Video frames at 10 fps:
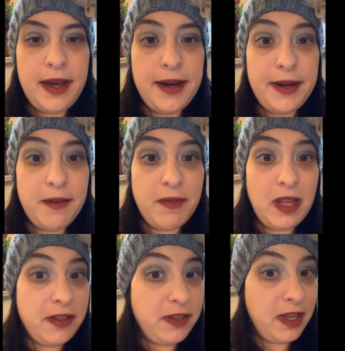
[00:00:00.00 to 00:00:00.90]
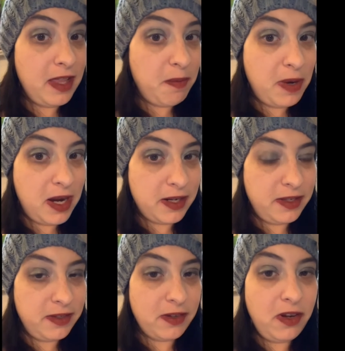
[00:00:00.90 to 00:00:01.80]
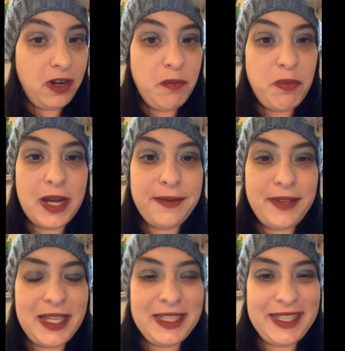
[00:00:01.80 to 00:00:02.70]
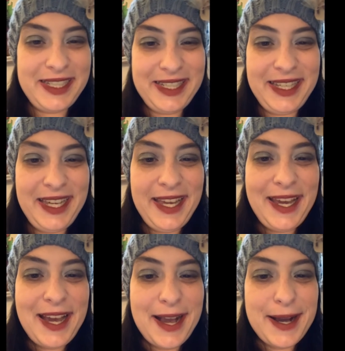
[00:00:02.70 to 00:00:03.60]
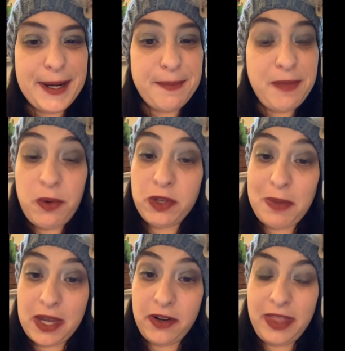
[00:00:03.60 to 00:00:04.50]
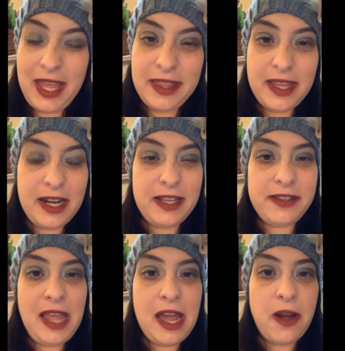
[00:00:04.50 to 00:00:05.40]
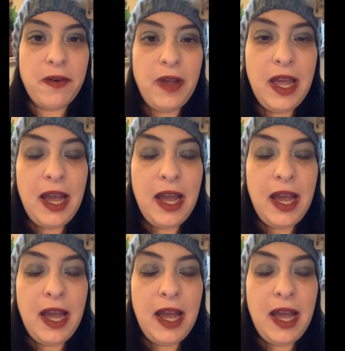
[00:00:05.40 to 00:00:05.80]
Not saying that box is good, but it was better then than it is now.